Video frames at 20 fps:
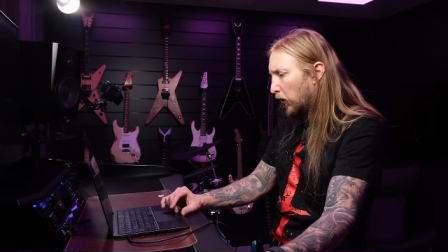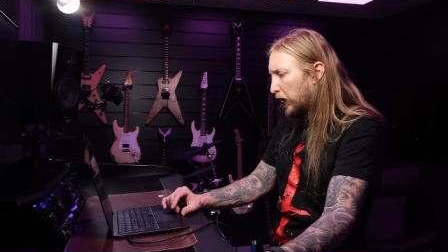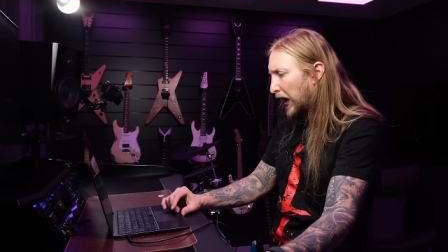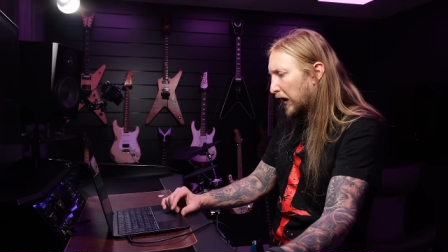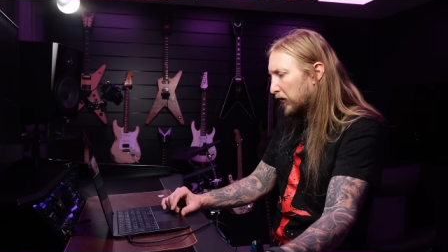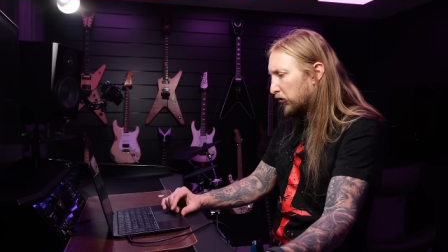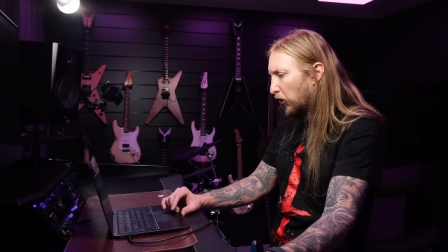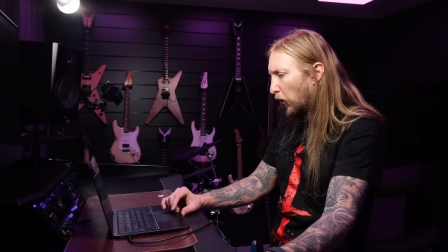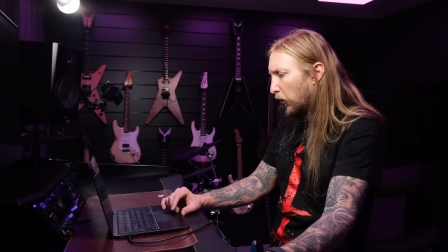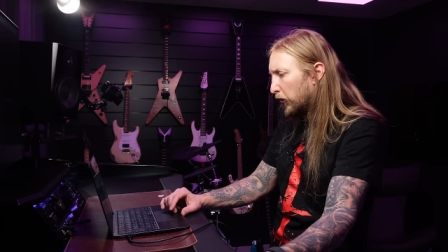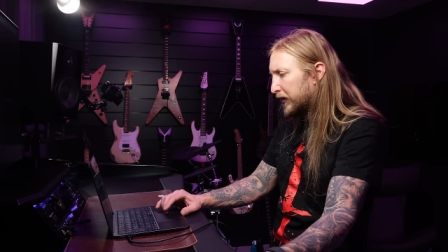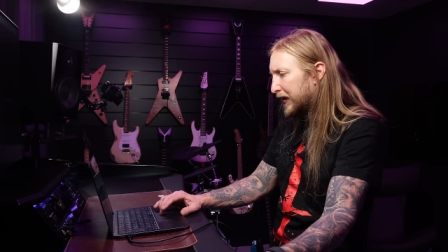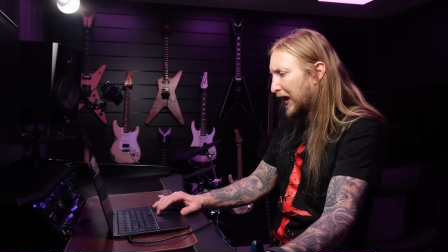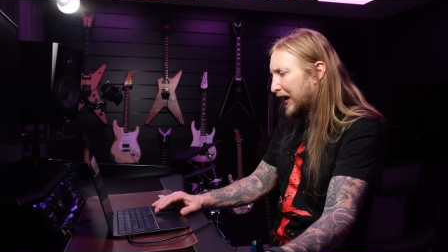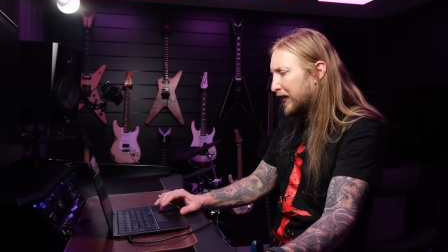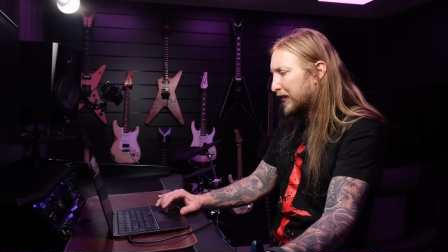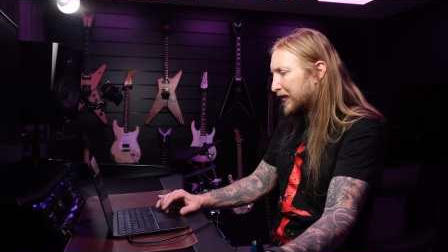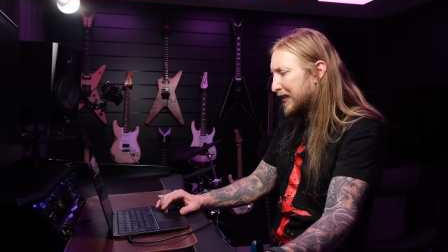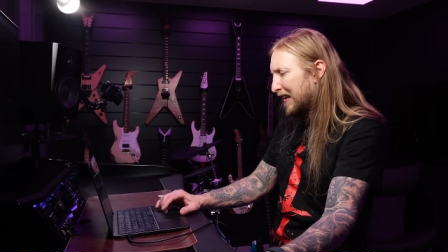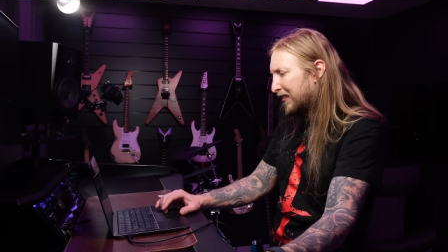Okay, so
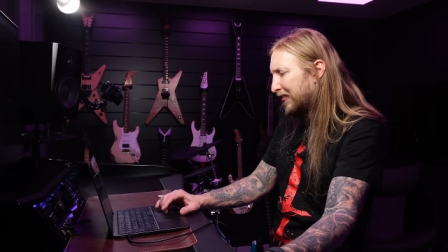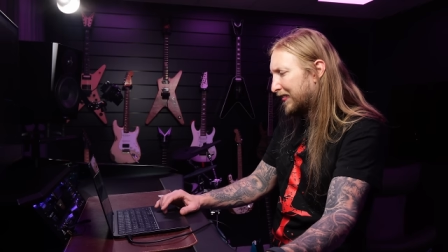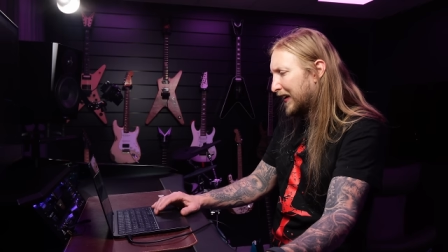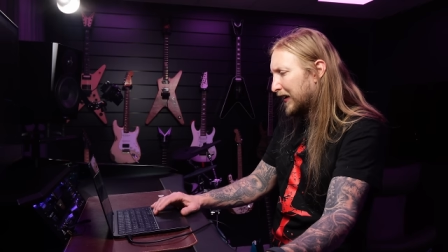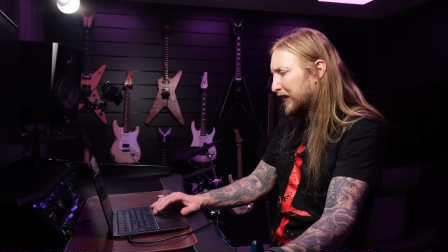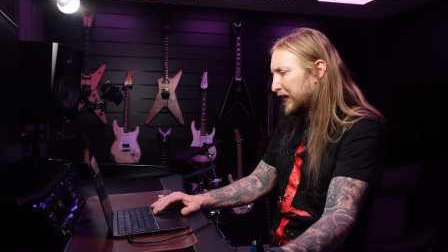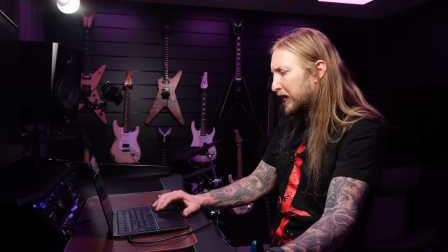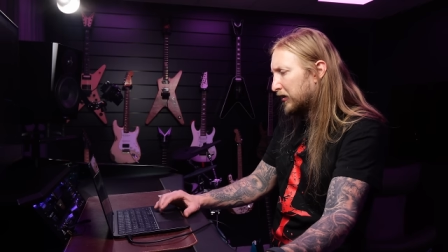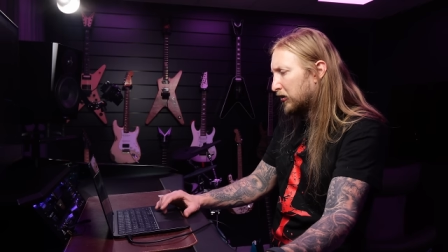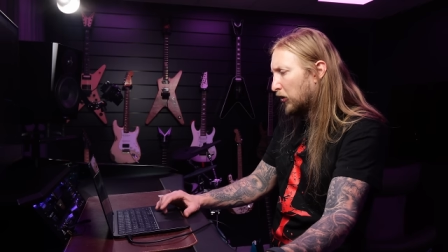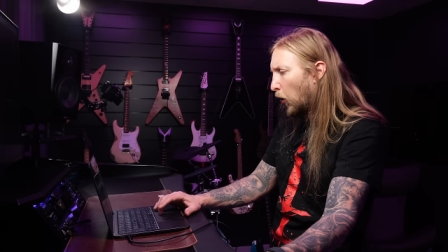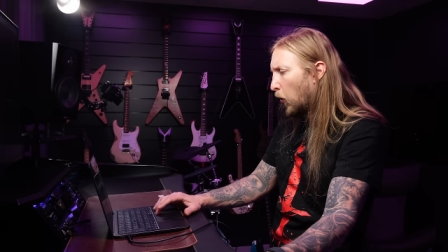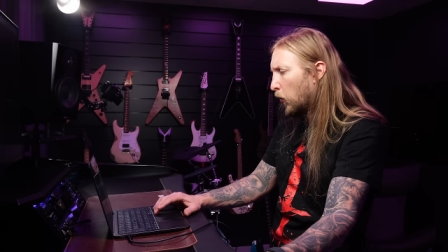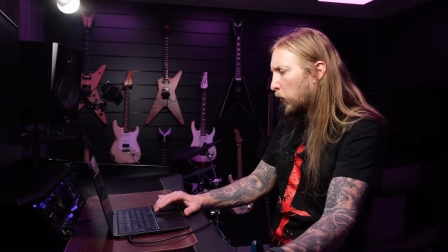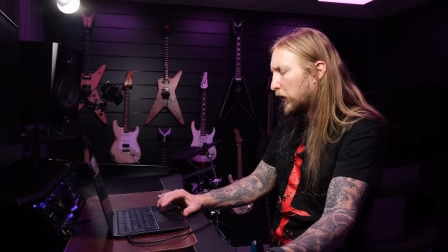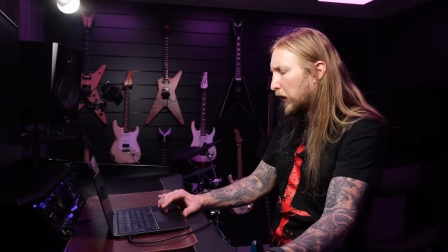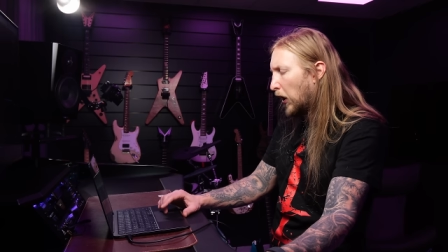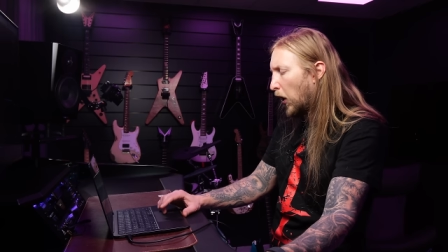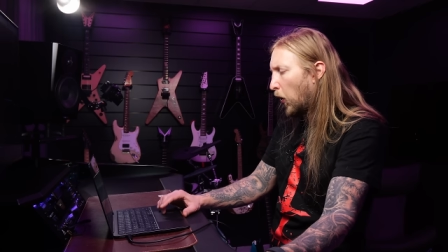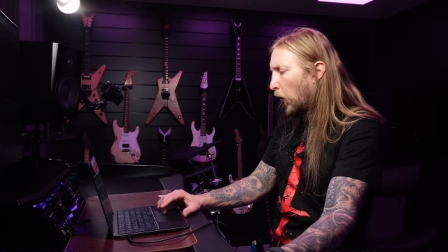they necessarily
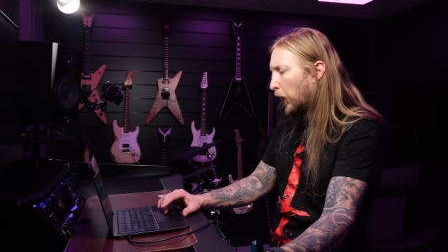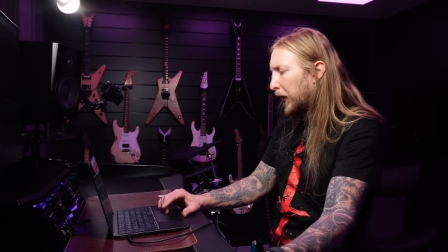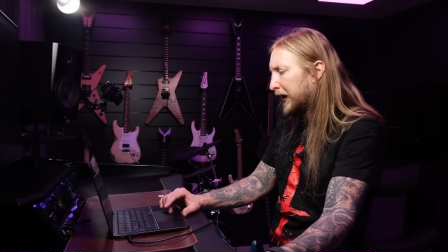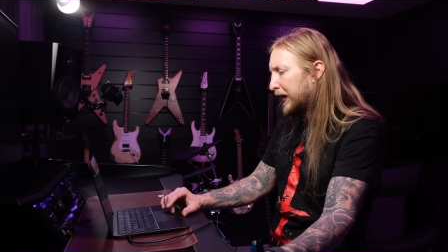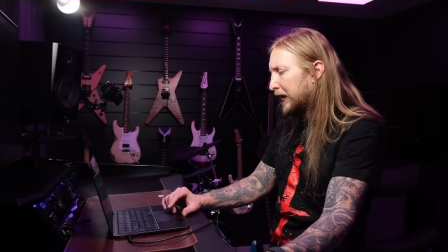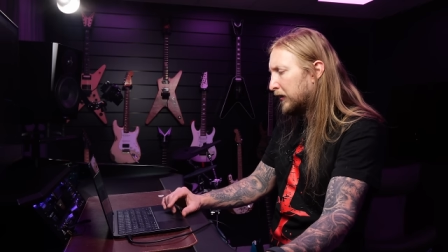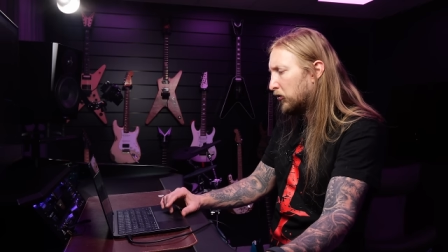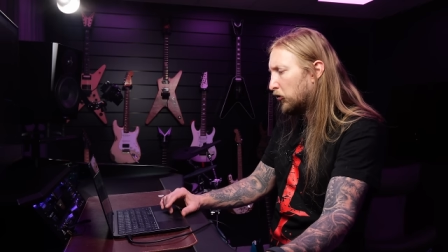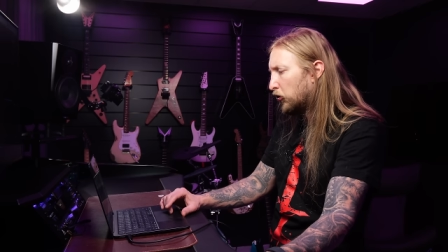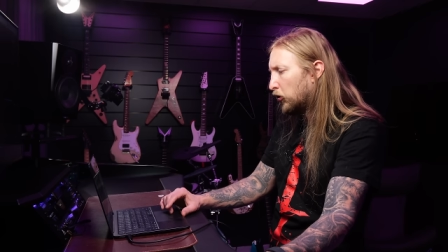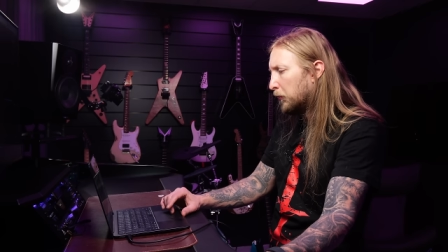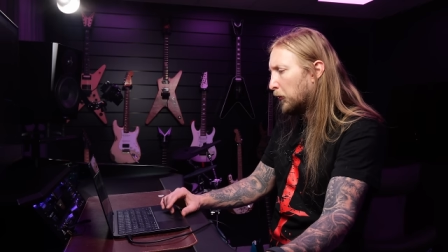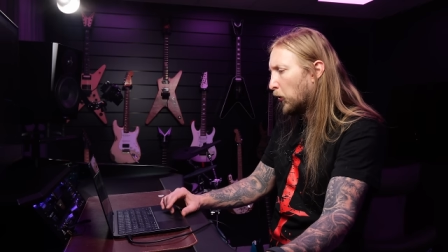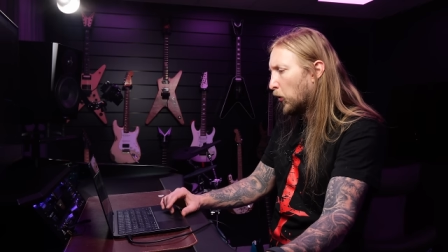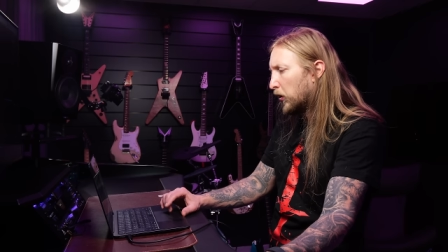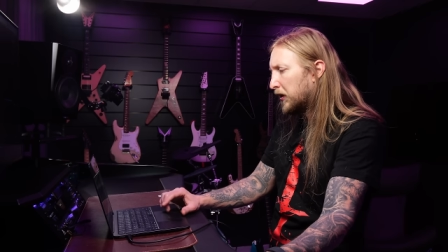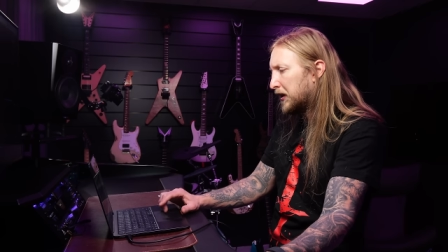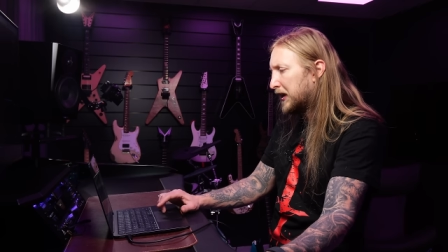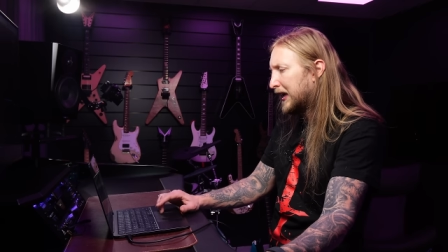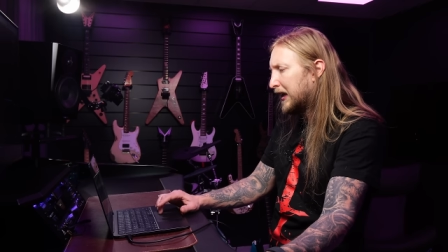don't go into
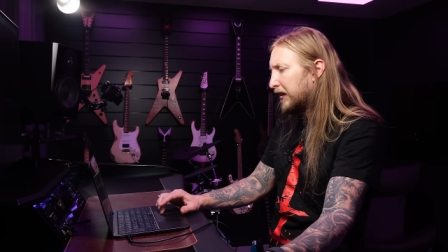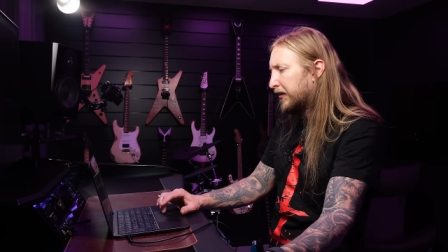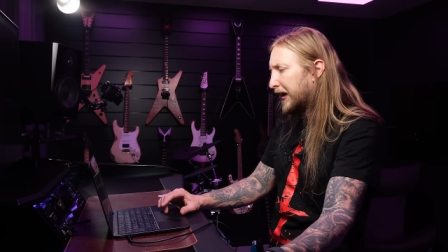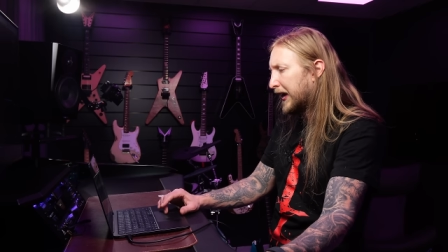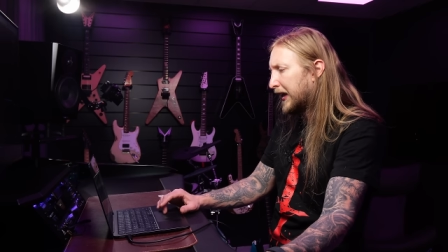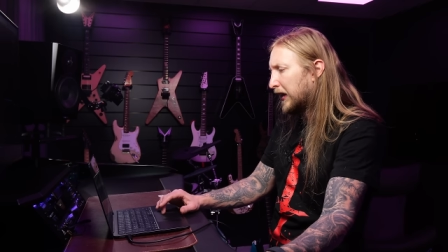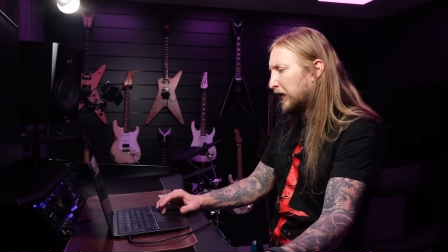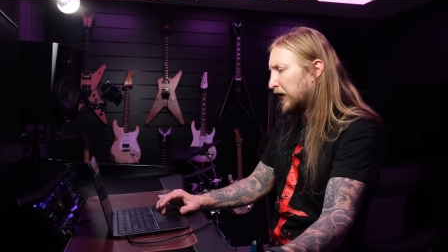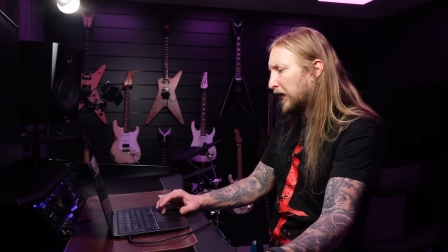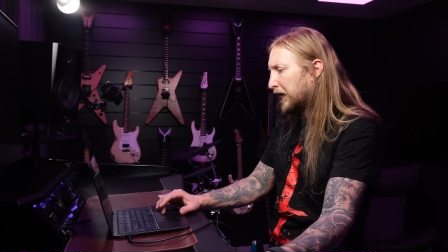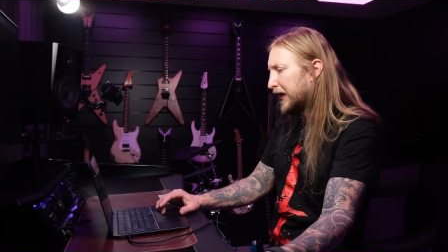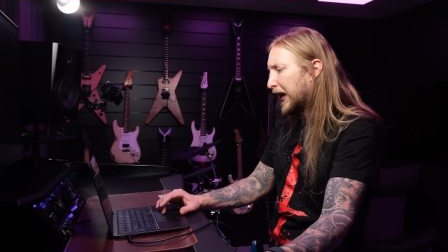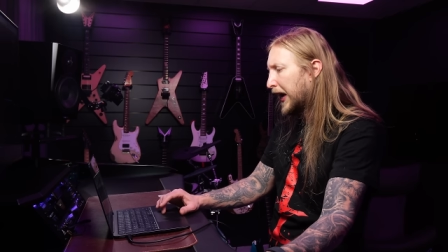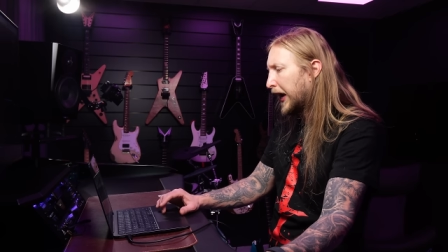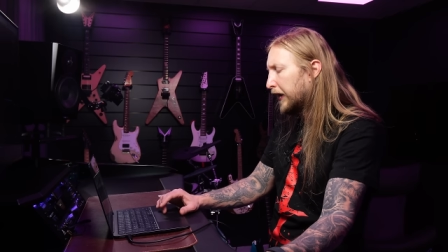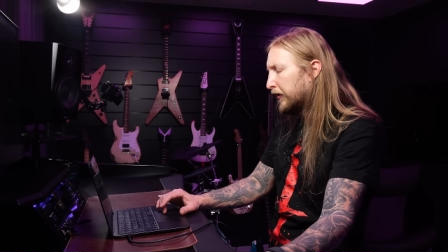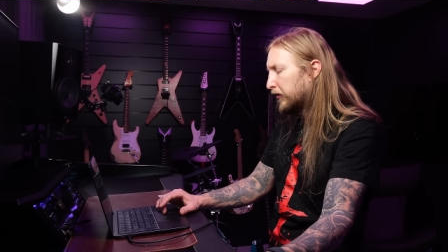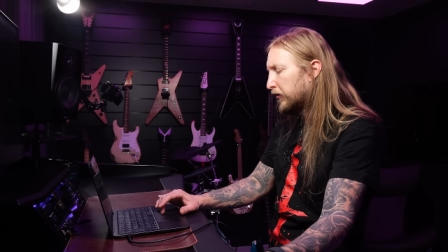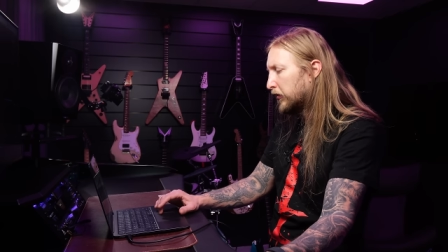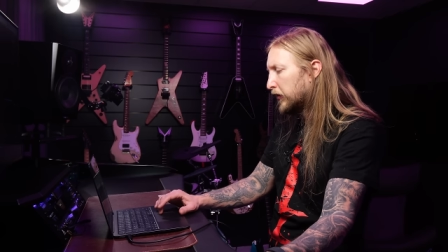more detail than
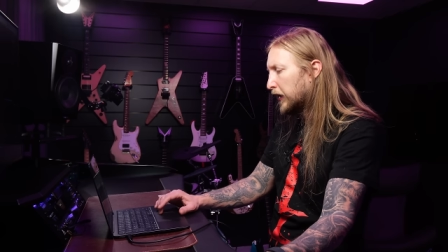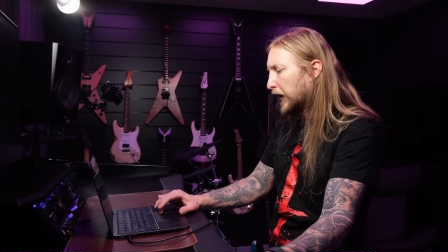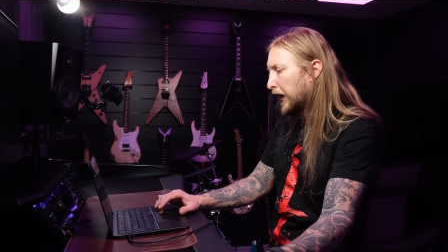that,